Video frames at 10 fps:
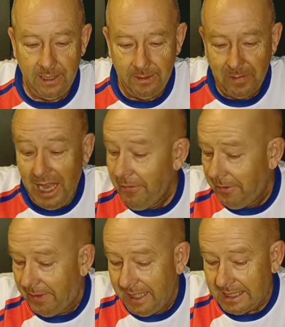And um,
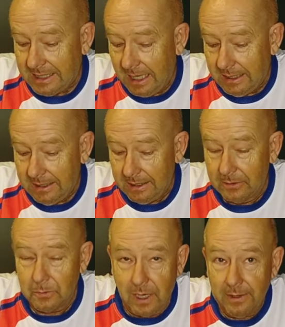everything is done
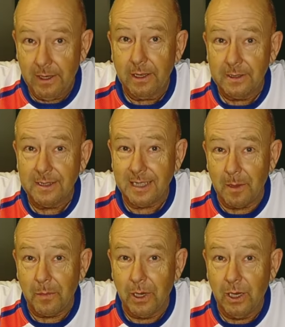one
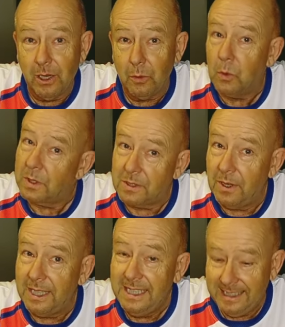step was
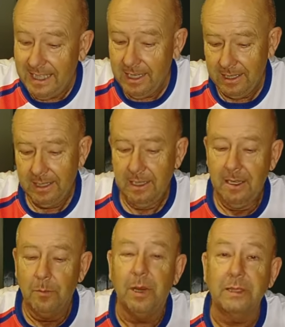not easy
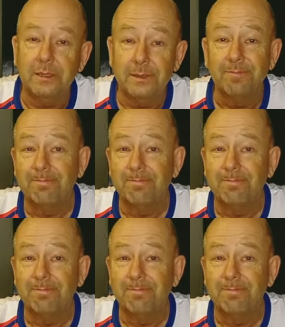but